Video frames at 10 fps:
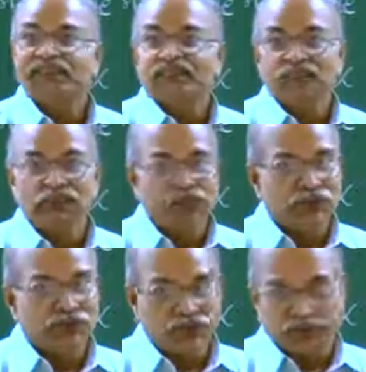
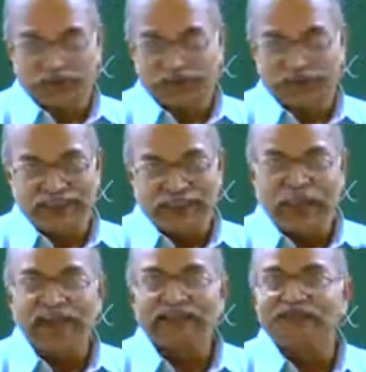so the
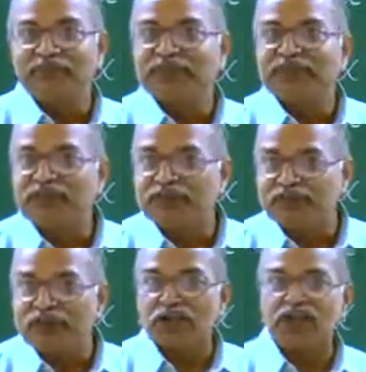entire
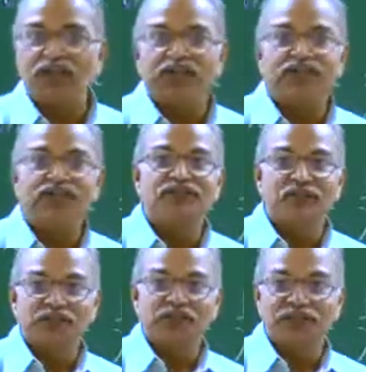spectral
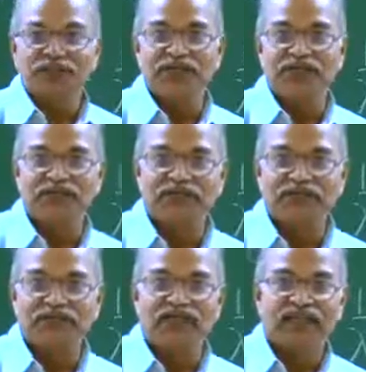distribution
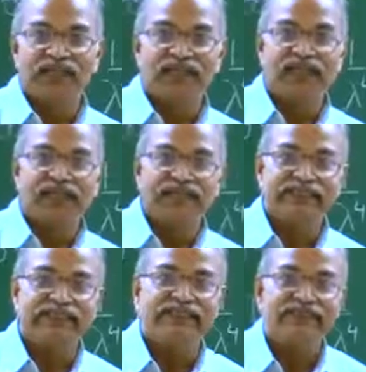of that
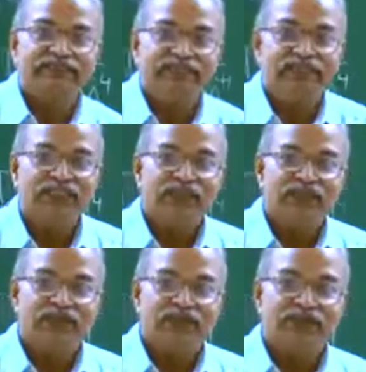light which
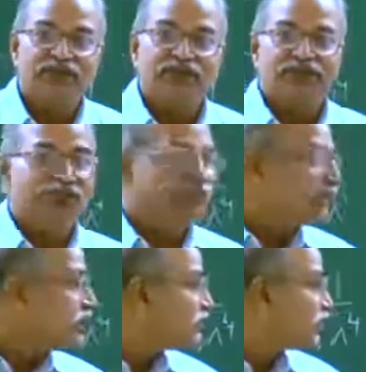comes out will be
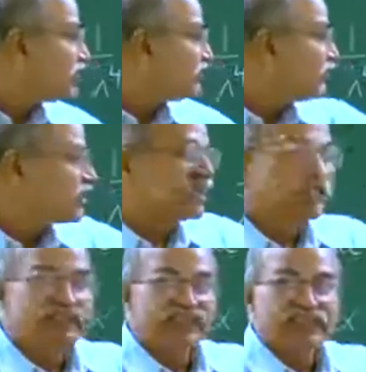different for
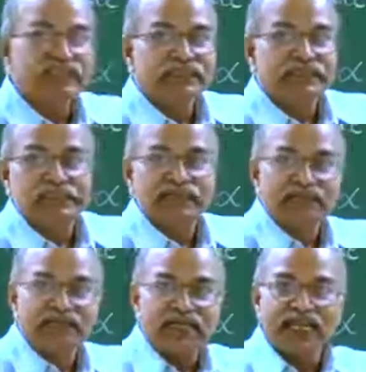
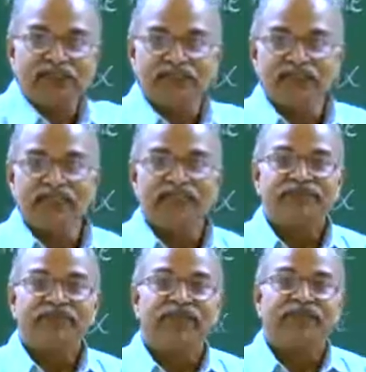different lambdas,
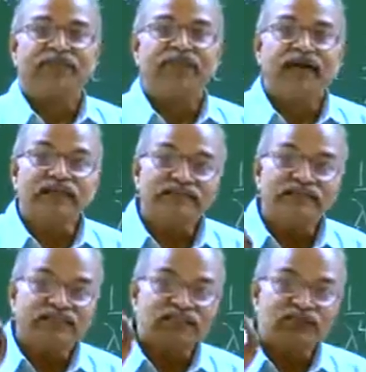and that is
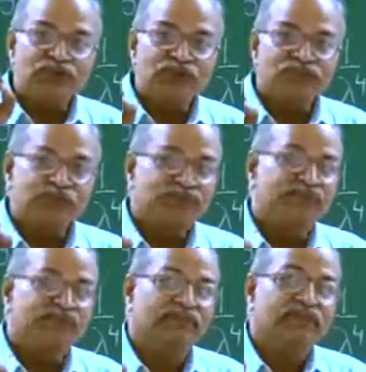the source of
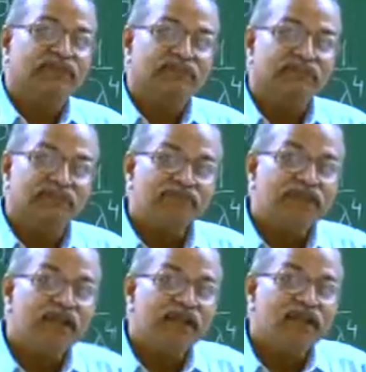
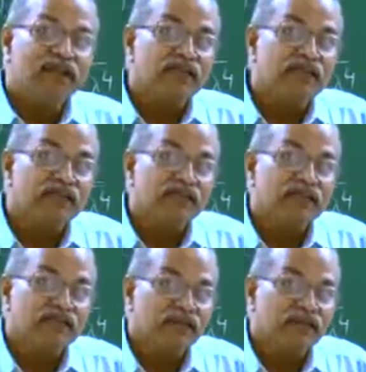different colors